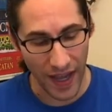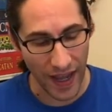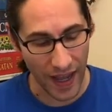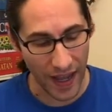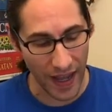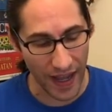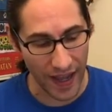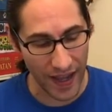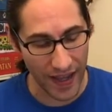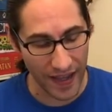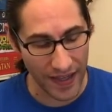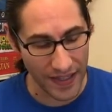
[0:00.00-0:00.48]

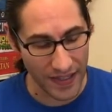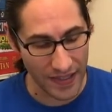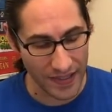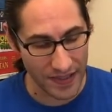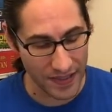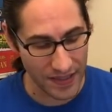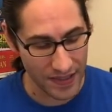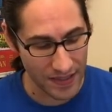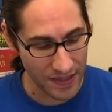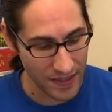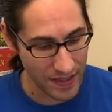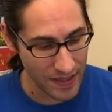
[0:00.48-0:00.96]

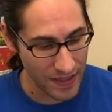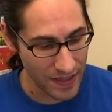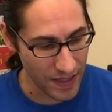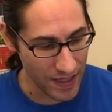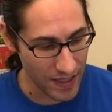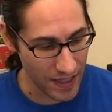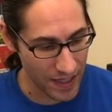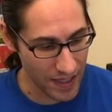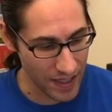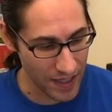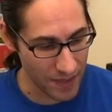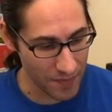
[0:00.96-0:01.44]
And,
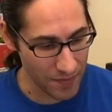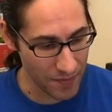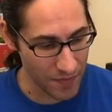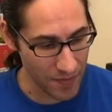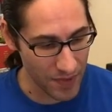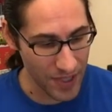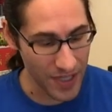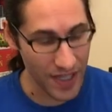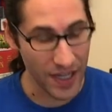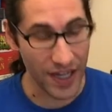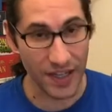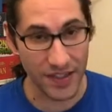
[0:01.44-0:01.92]

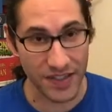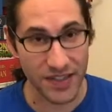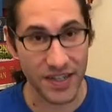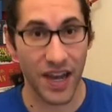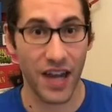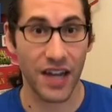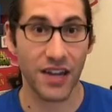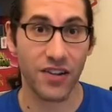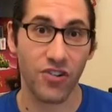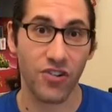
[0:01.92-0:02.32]
it's got